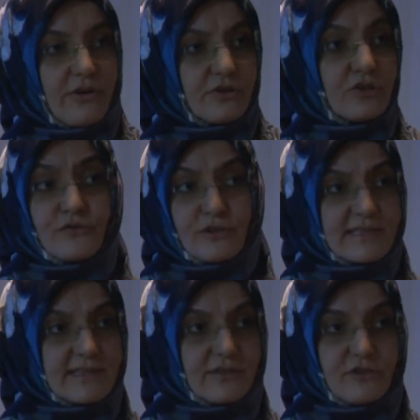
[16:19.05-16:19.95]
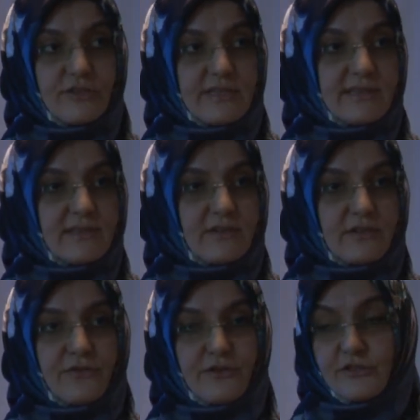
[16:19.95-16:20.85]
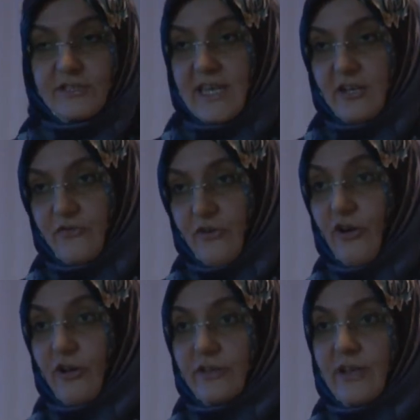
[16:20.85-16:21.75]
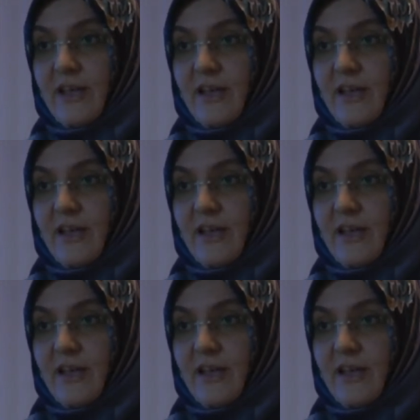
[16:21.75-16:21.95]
universal goodness, or for the sake of all,